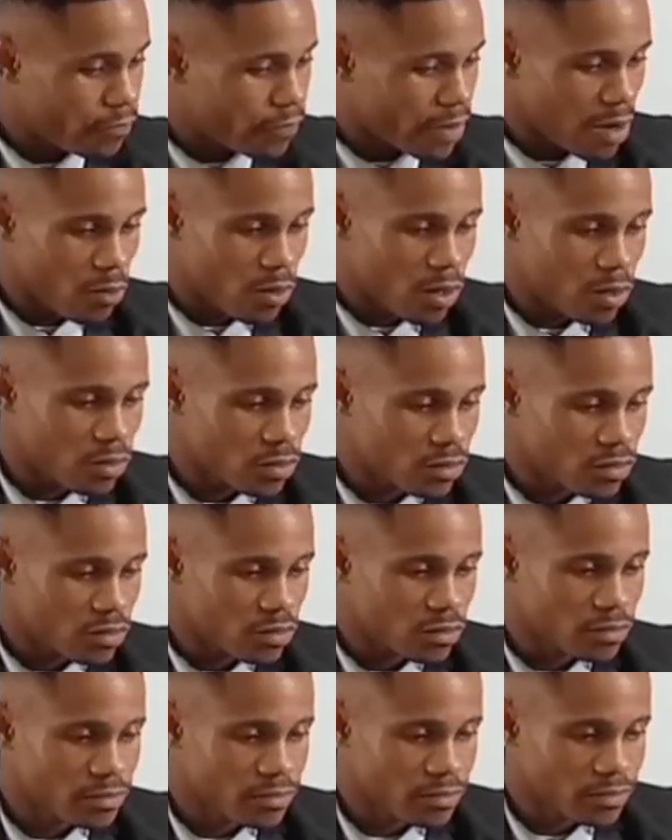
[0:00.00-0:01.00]
of
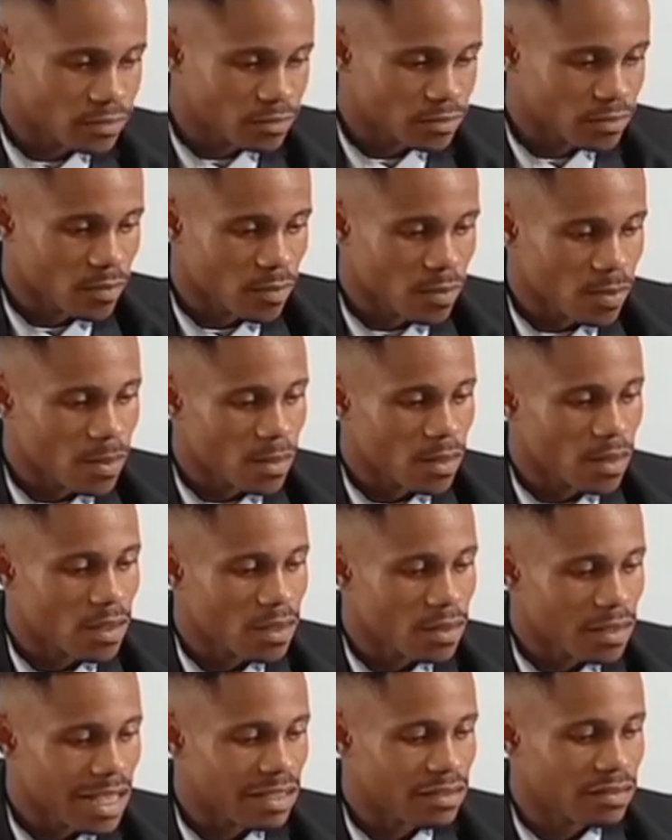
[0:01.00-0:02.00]
vowels,
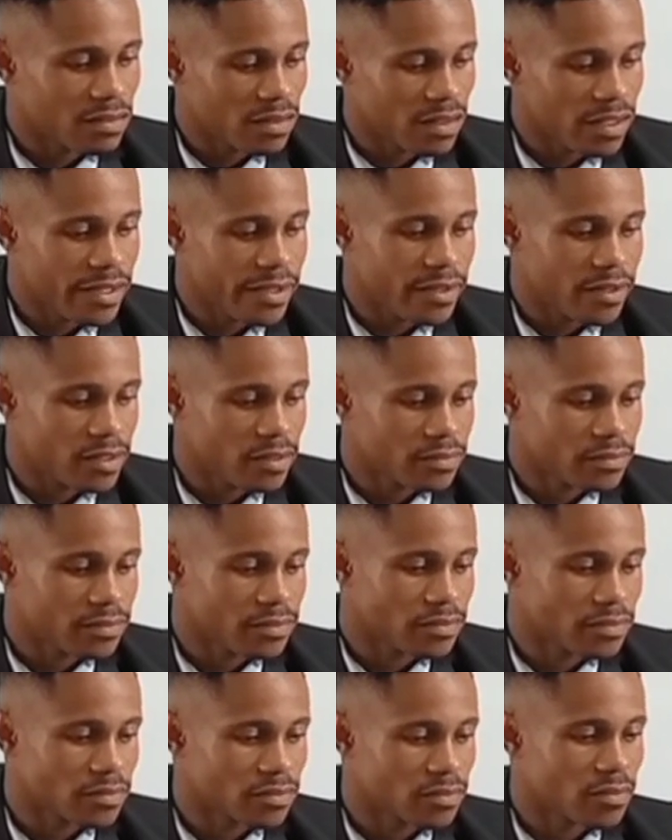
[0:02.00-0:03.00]
that's C,
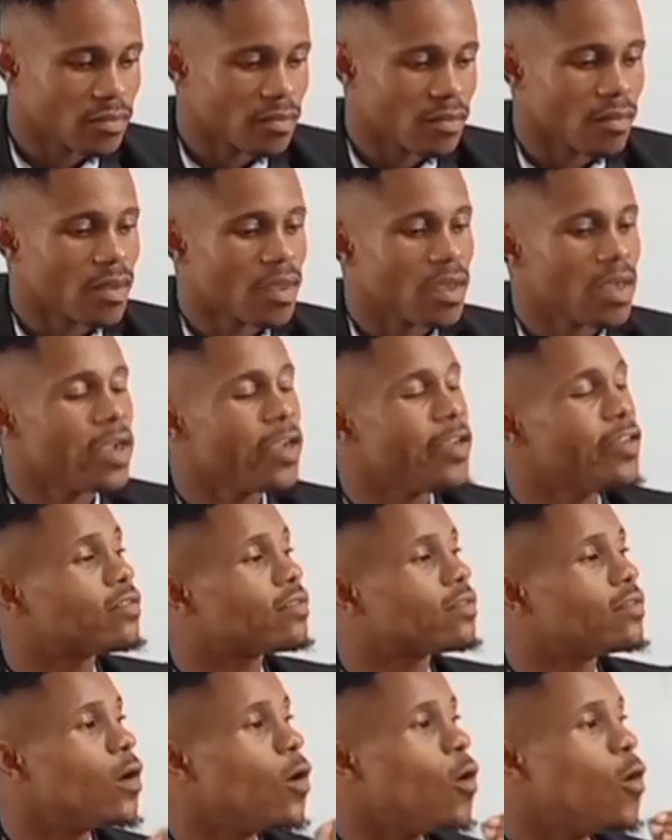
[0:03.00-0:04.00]

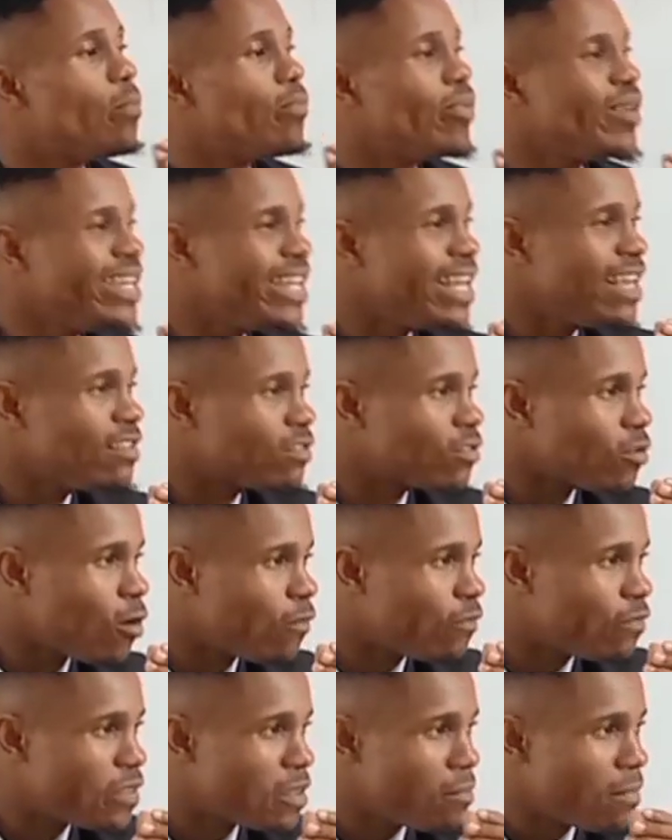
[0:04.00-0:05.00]
is the openness
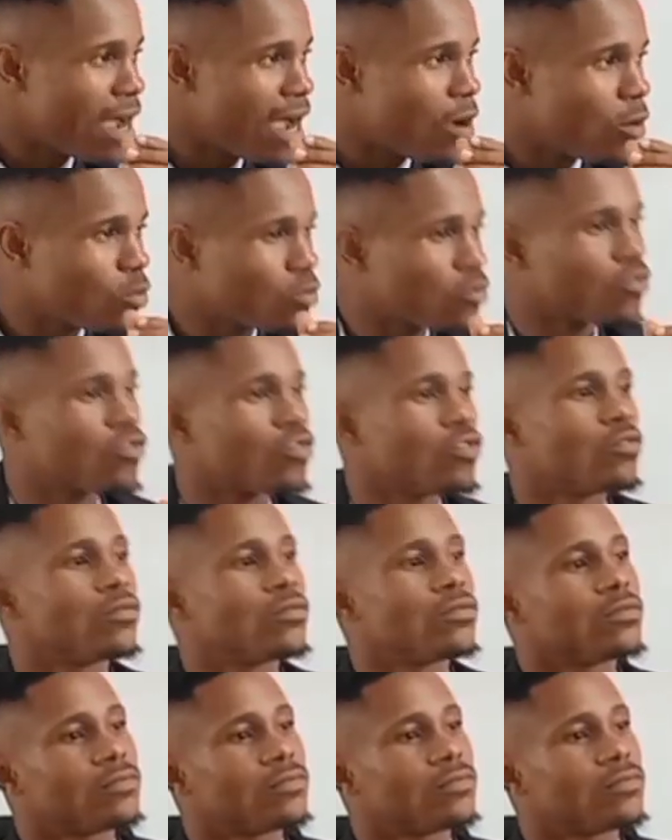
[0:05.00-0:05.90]
of the mouth.